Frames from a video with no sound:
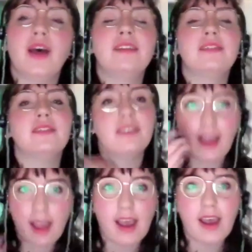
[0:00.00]
that's,
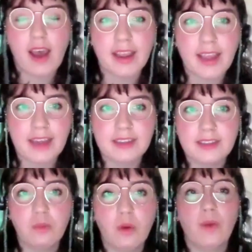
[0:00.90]
I
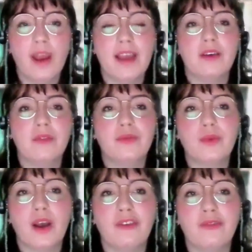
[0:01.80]
guess, one way of
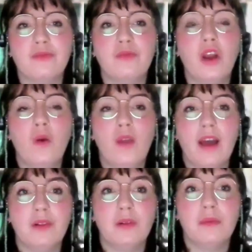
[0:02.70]
kind of low
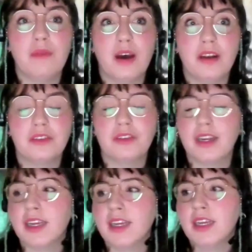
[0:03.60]
level
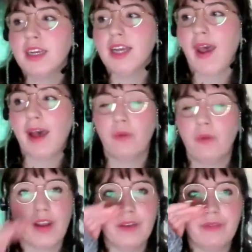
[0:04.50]
monitoring,
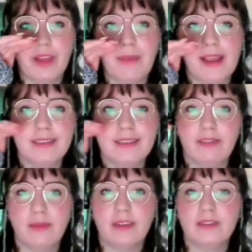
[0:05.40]
or kind of like base
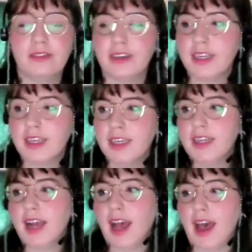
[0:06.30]
level monitoring.
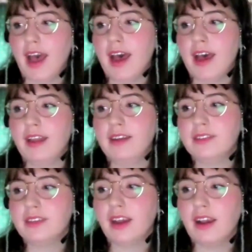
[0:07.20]

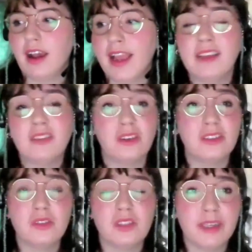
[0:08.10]
And I guess
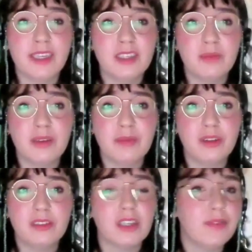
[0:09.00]
also speaking to
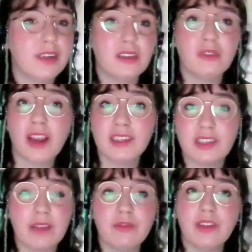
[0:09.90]
people. Surveys are
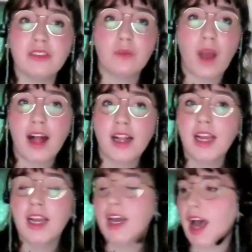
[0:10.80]
great if they're done
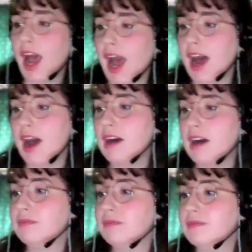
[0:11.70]
well,
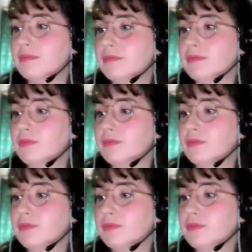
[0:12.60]
on